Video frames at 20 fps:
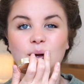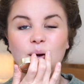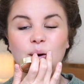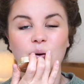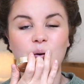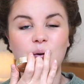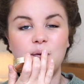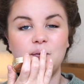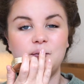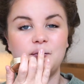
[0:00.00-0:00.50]

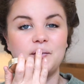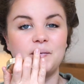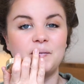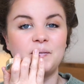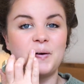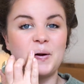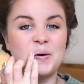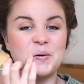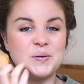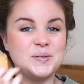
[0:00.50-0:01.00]
of
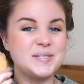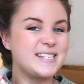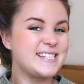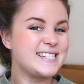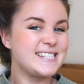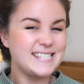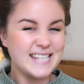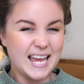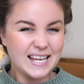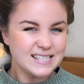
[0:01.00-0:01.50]
rose
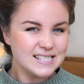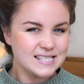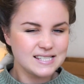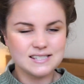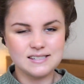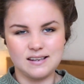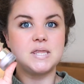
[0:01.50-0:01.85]
scents,